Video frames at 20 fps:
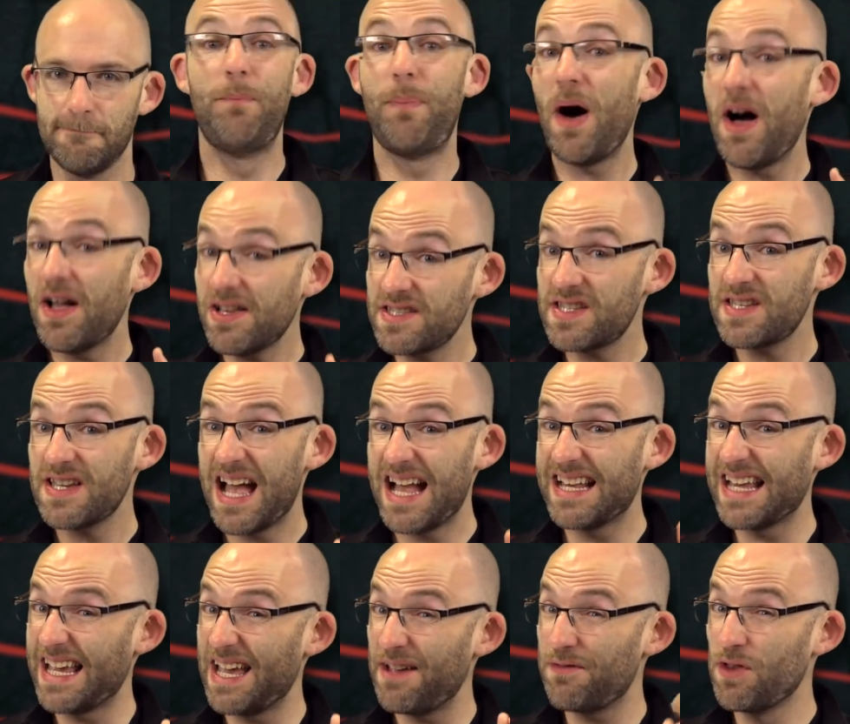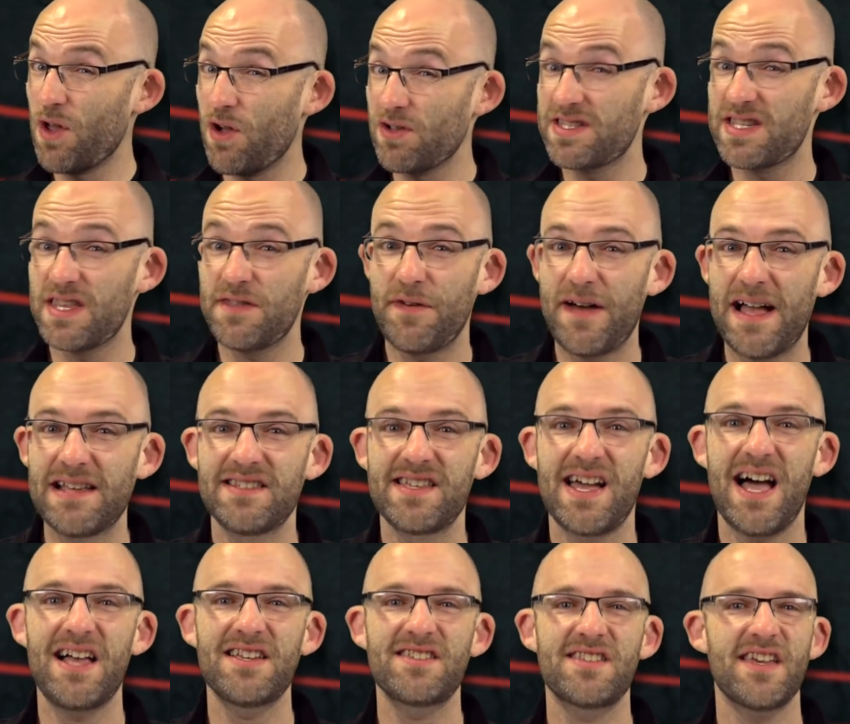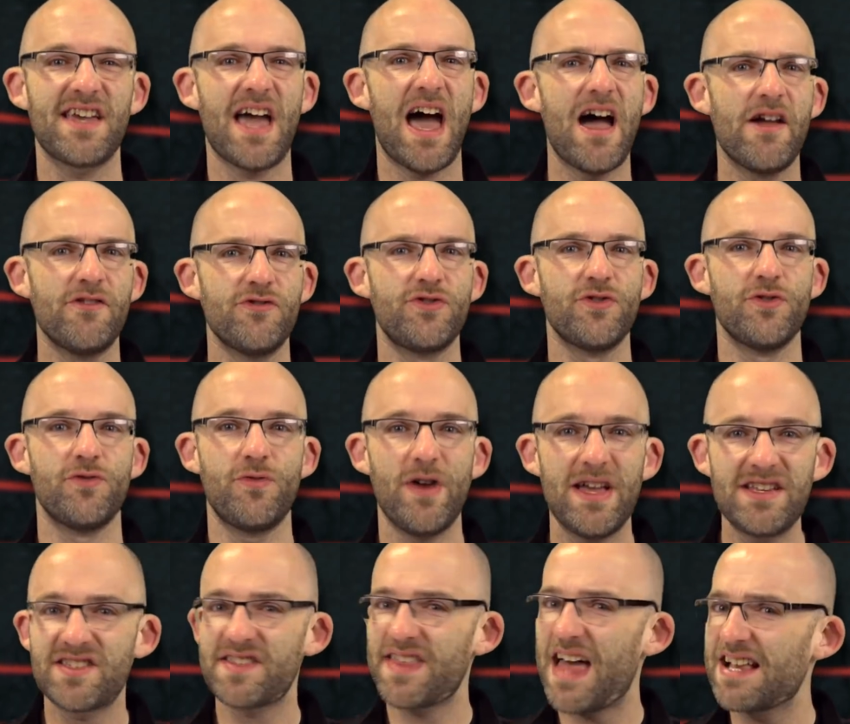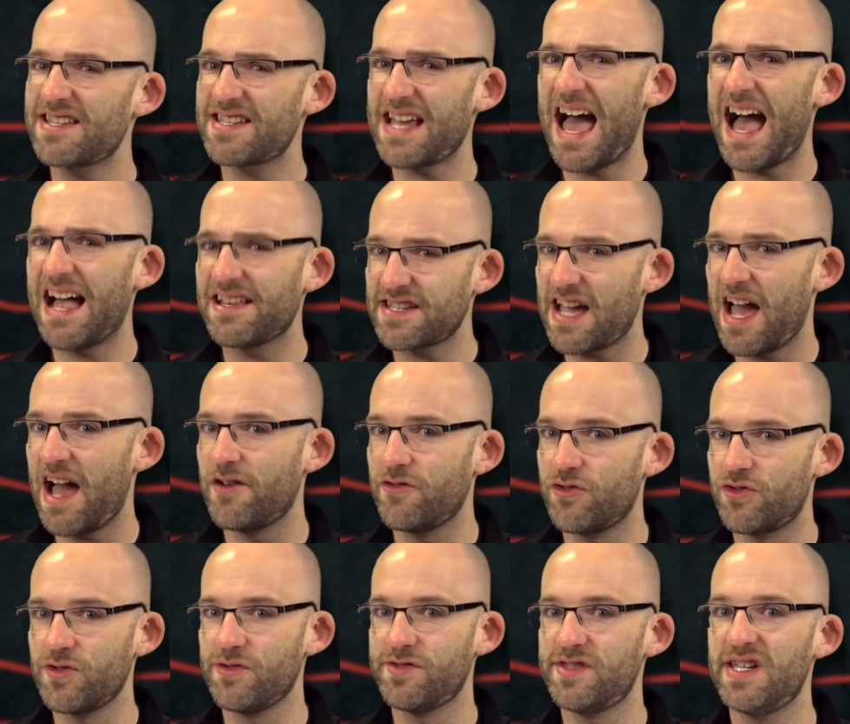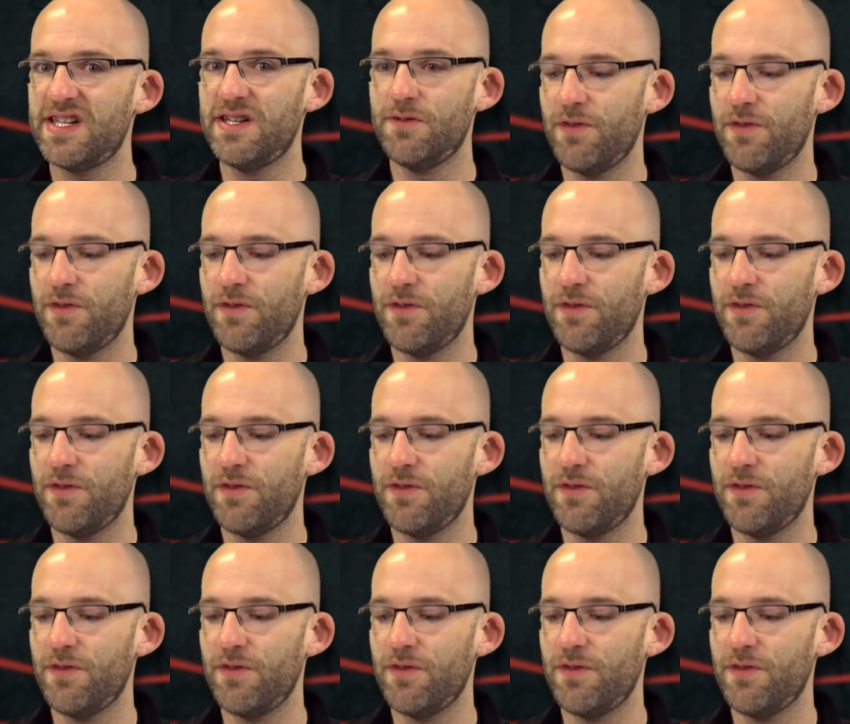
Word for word: But, and I give nod to the fantastic Andrew Rich, that's at Andrew T.